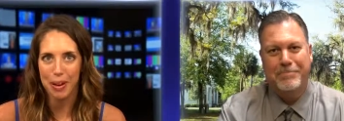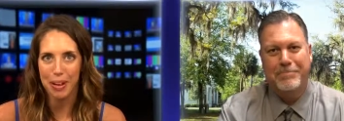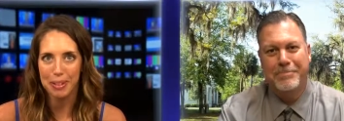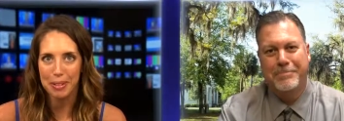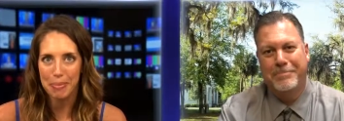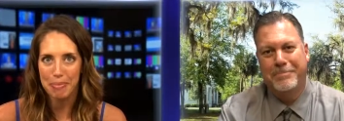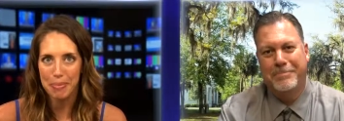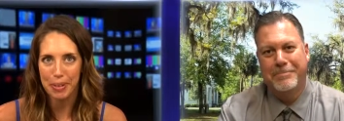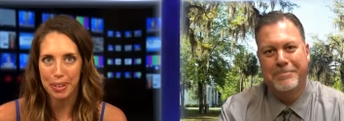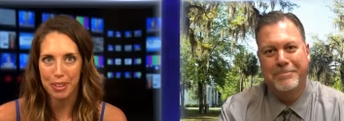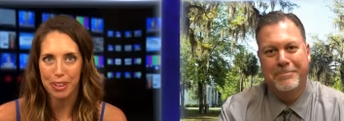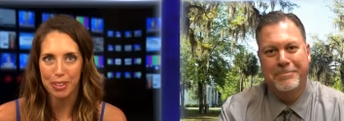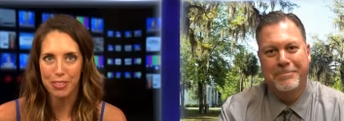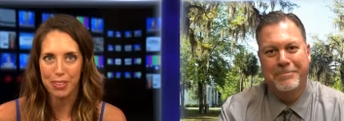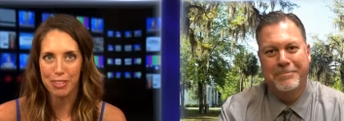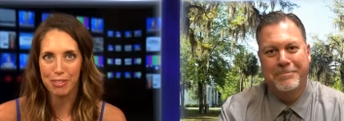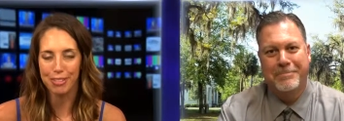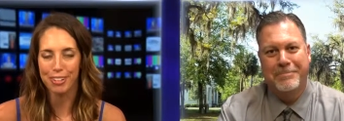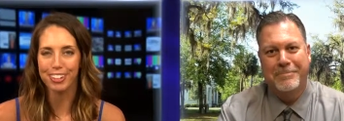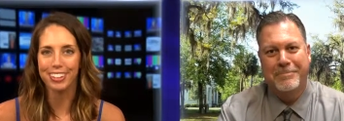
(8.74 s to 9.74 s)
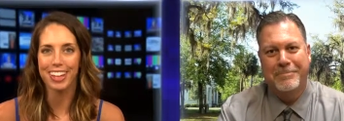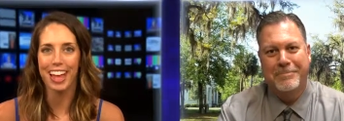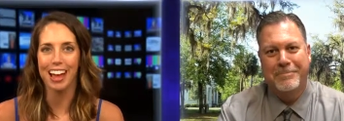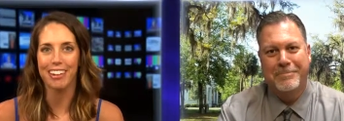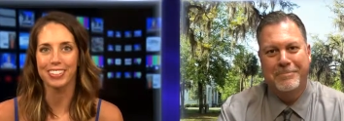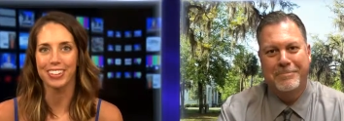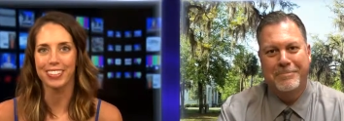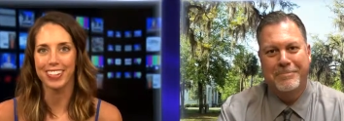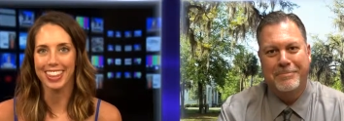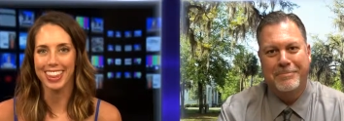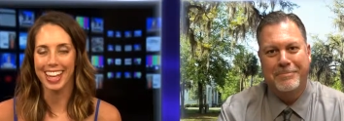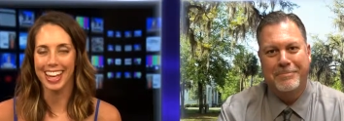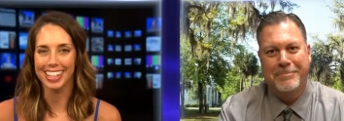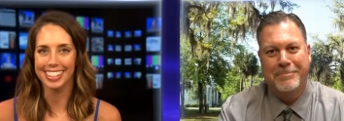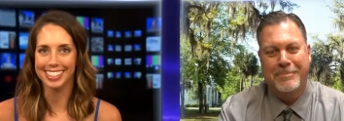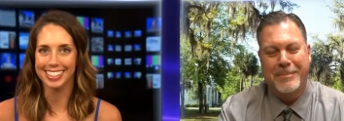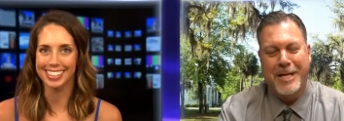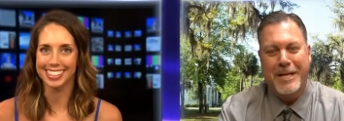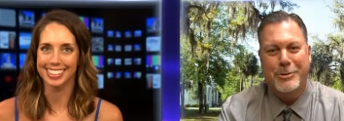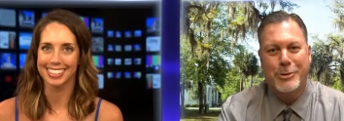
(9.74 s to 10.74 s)
Speaker 1: Welcome, Bill. We're thrilled to have you with
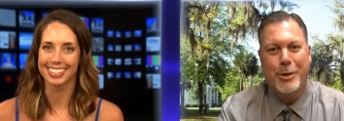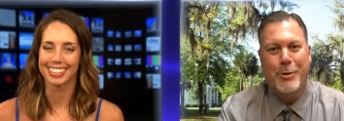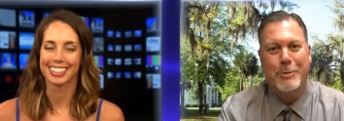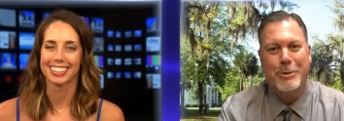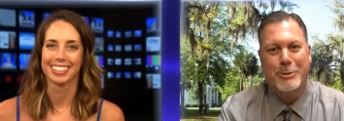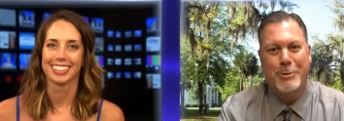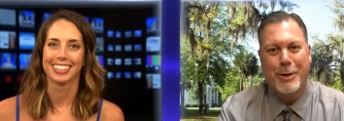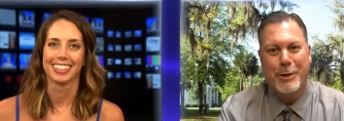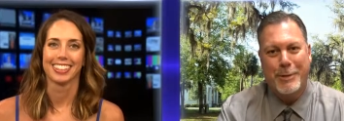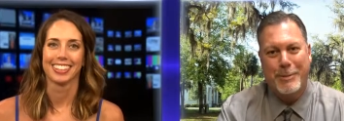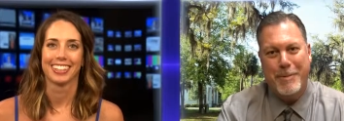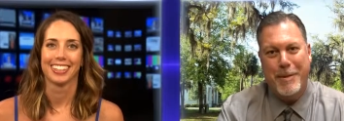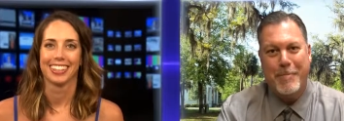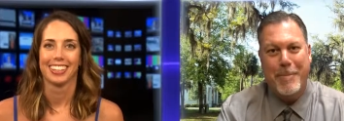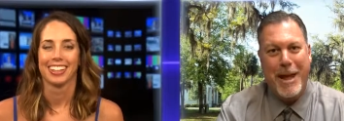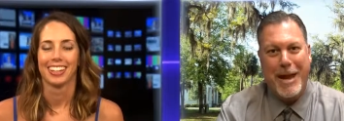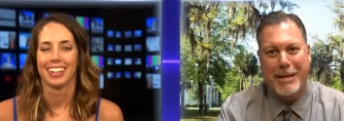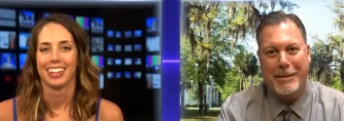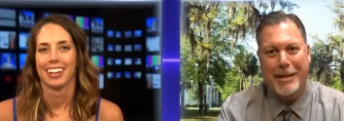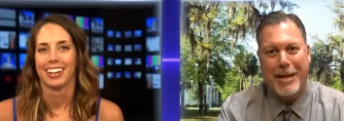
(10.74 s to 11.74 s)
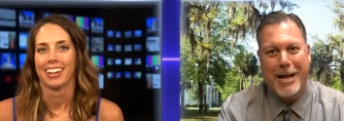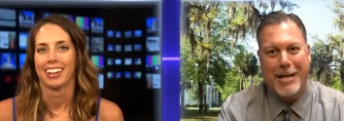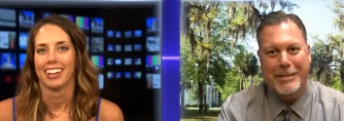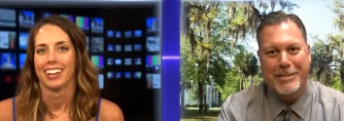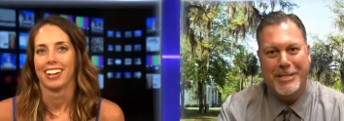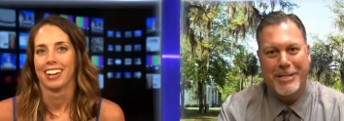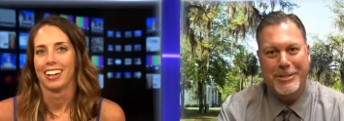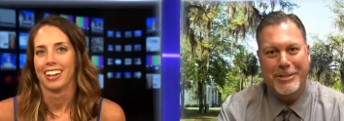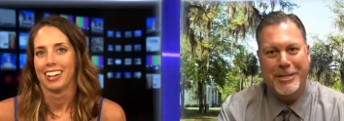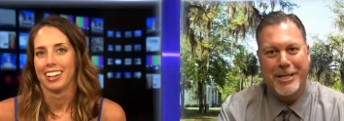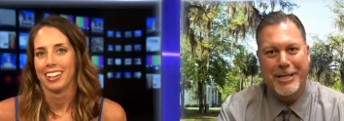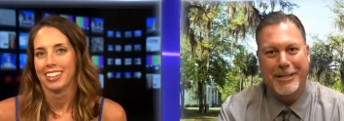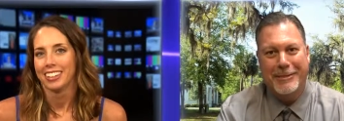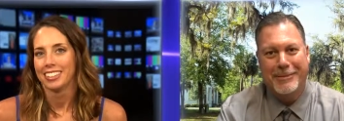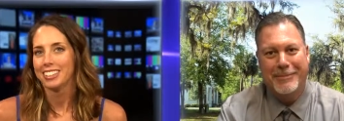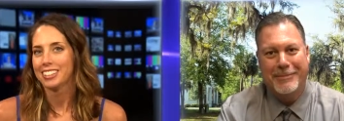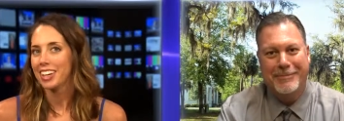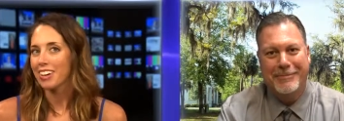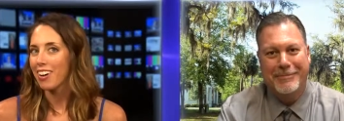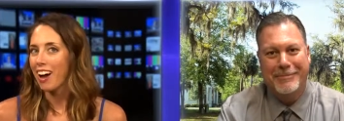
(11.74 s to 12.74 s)
us.
Speaker 2: It's always great to be back in the hot seat, Jen.
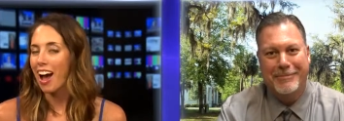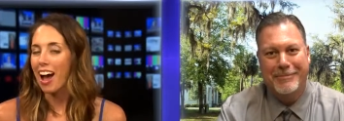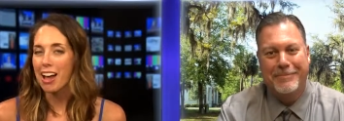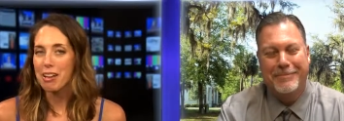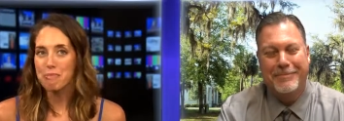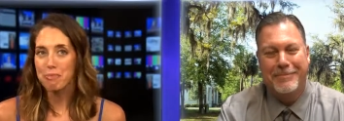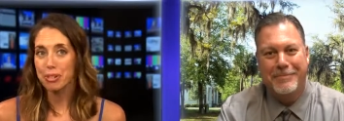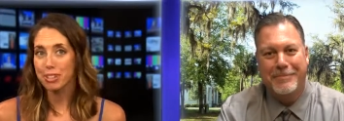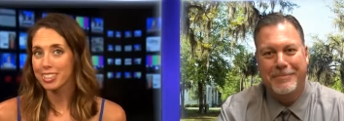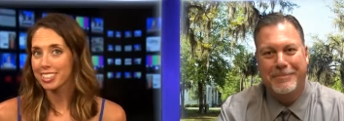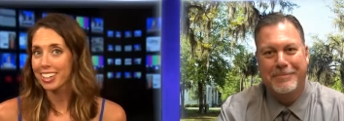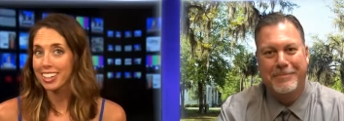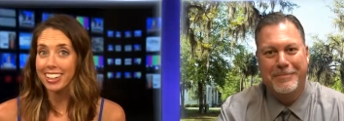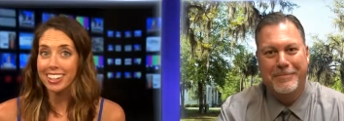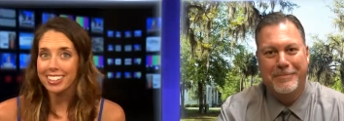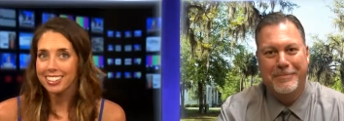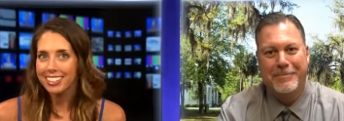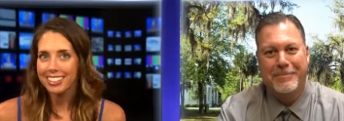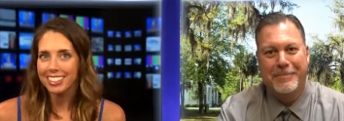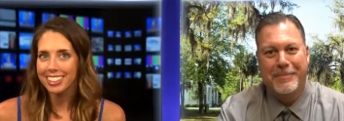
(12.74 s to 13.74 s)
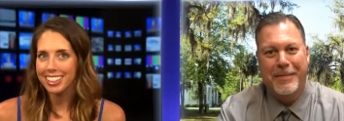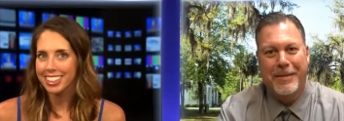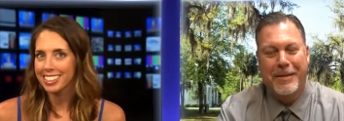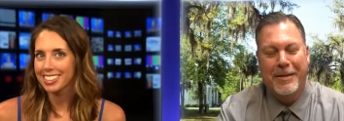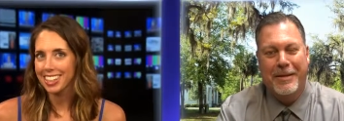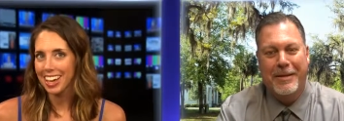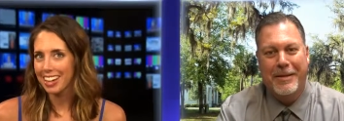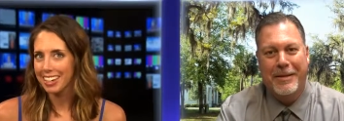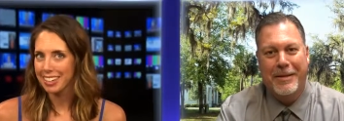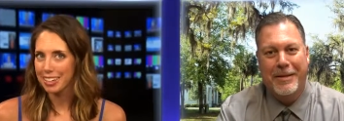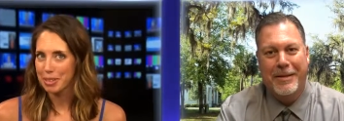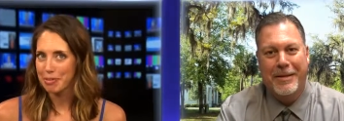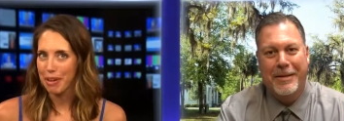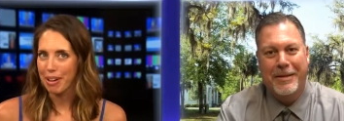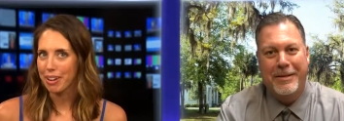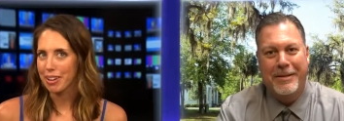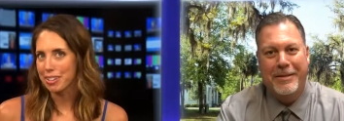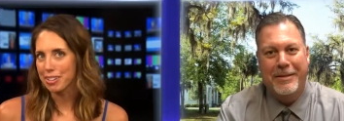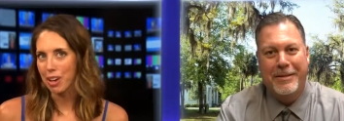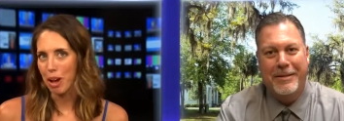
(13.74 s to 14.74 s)
So
Speaker 1: I'm particularly excited about
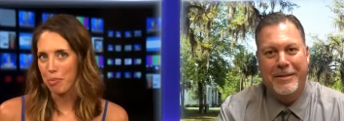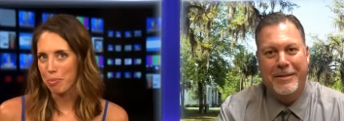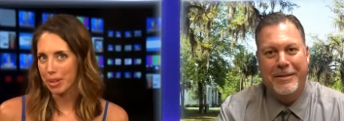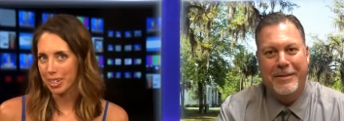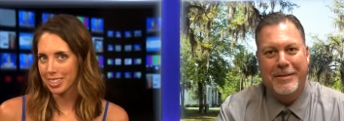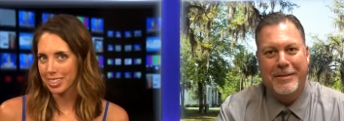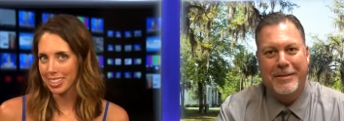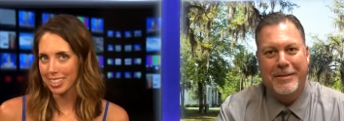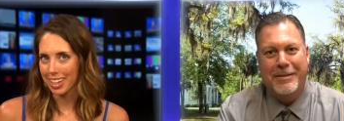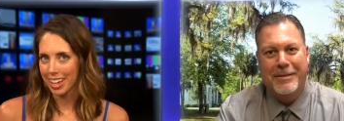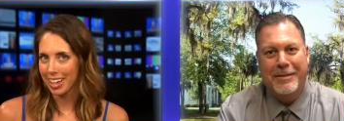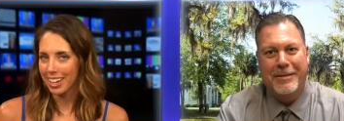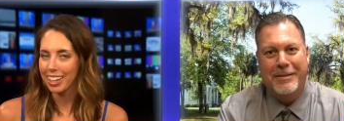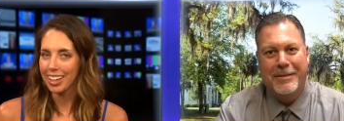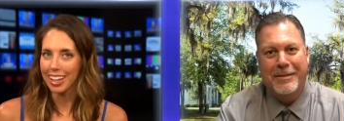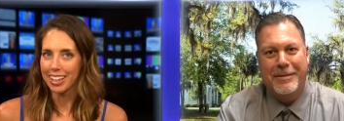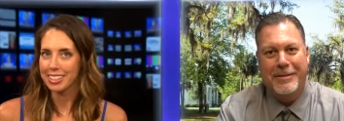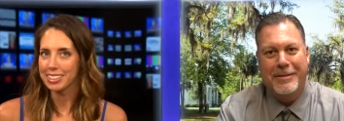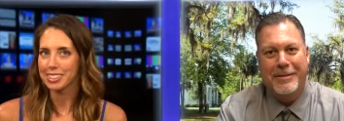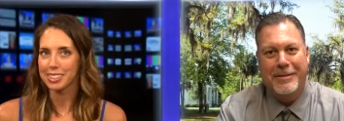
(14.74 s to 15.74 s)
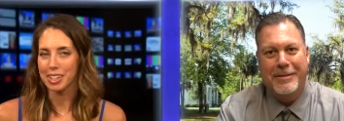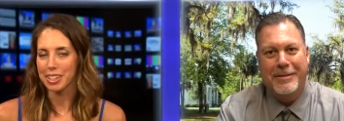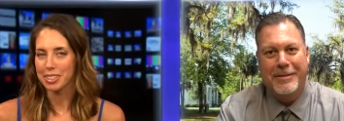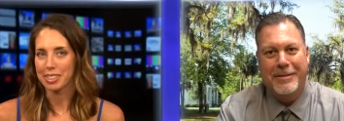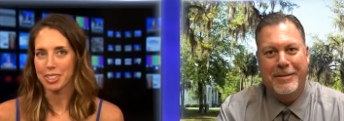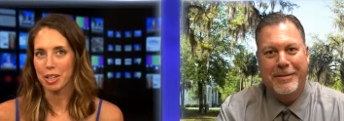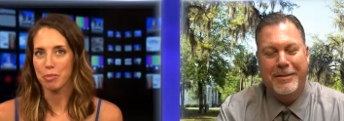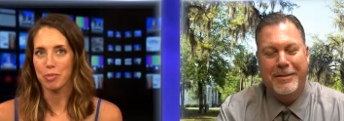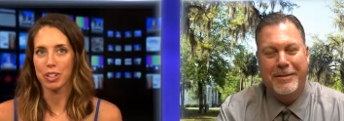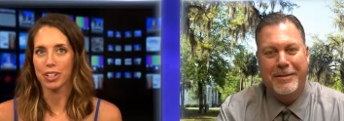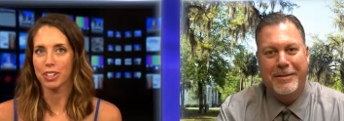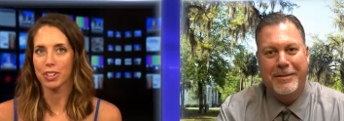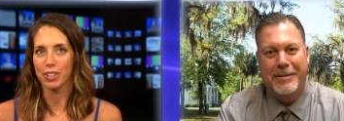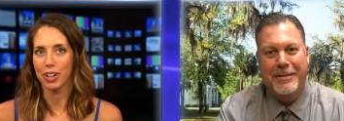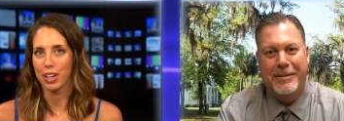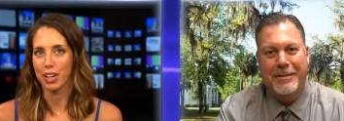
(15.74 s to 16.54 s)
our topic today as uh, someone who